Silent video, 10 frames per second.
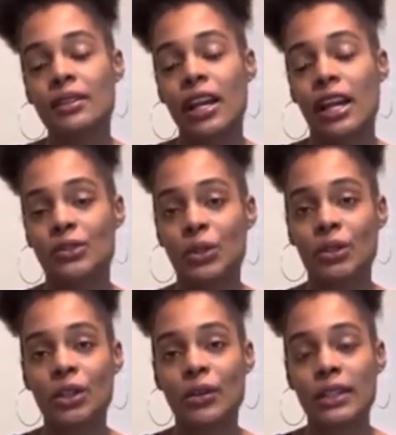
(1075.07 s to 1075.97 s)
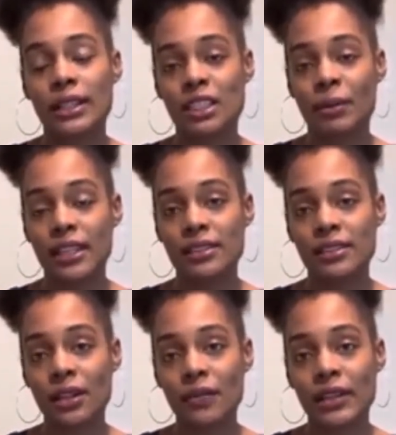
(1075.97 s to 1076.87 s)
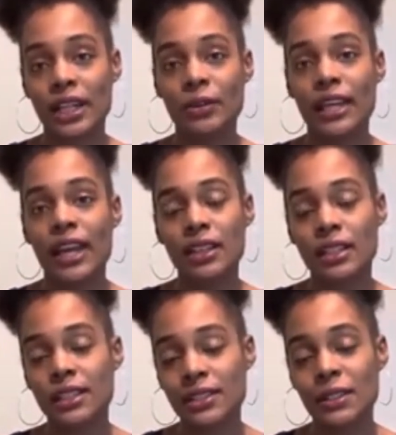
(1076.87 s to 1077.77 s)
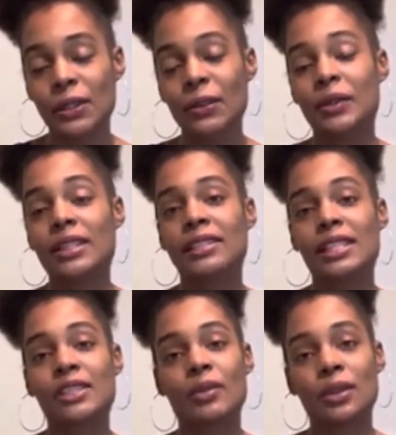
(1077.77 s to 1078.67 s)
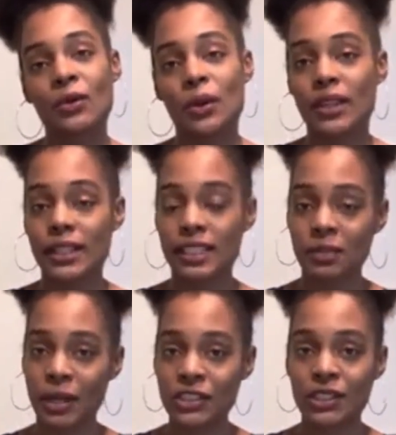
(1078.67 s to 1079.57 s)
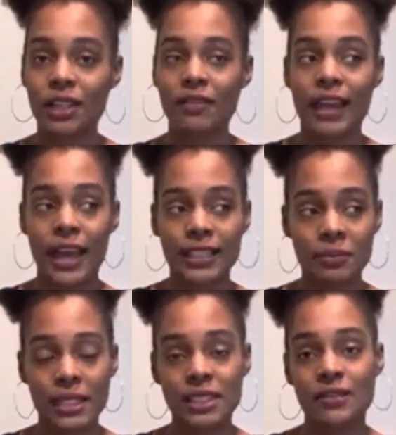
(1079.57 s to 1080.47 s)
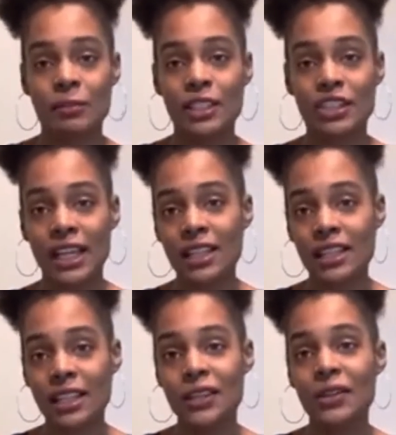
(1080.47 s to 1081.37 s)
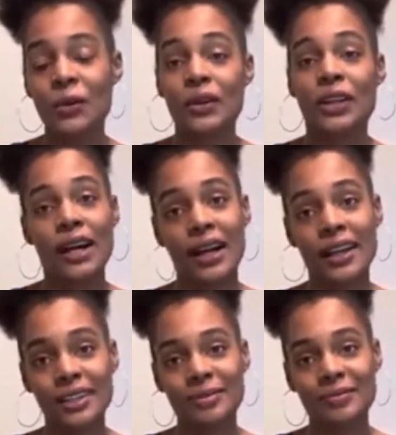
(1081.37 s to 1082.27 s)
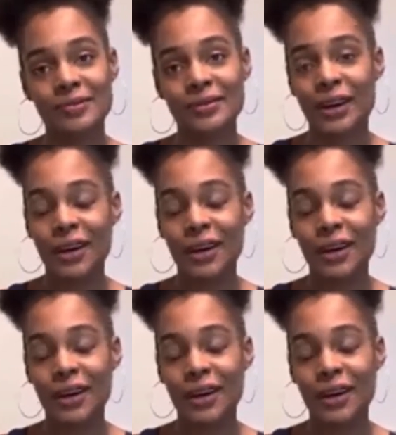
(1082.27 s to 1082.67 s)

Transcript: As we grow and expand self and our realities, we assist with the growth and expansion of the aspects of dimensionality, or God, all